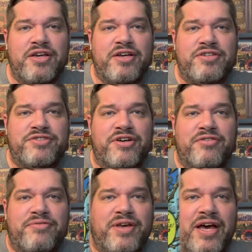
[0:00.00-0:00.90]

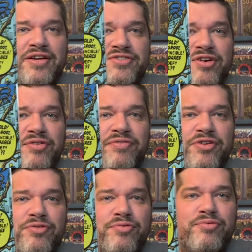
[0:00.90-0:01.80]
So yeah, so if
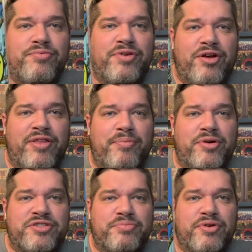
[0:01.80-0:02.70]
you know, that
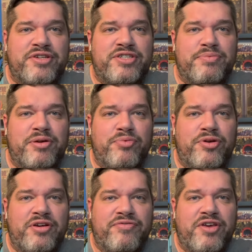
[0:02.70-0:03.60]
book's a pricey big
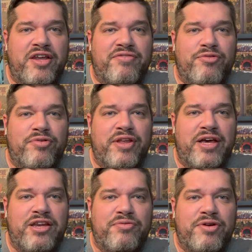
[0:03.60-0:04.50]
book, if you can't afford that
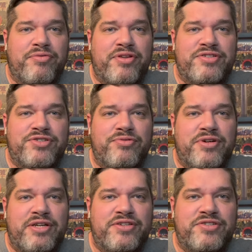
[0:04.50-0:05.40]
and you want to read the
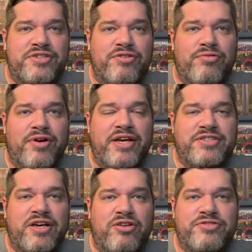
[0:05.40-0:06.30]
story, this is a
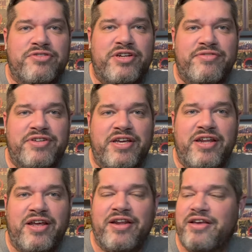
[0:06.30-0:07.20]
great alternative to get
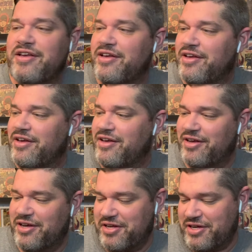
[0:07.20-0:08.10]
it.
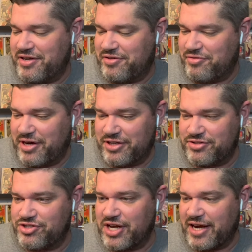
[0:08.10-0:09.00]

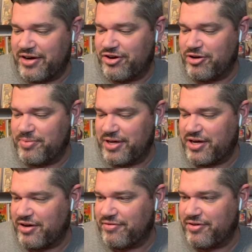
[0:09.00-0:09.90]
Great Jack Kirby
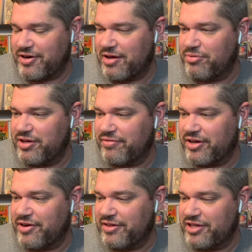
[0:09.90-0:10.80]
cover. I believe
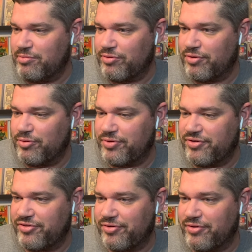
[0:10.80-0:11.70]
Larry Lieber wrote the
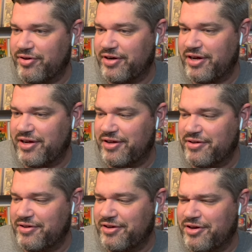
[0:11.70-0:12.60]
story.
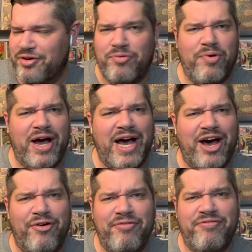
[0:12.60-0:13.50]

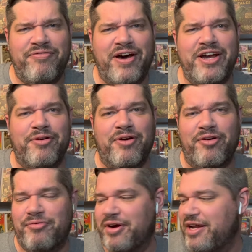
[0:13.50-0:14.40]
Wow, fire
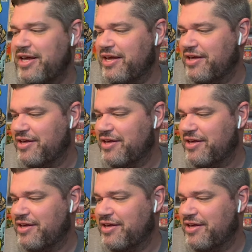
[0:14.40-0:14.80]
already.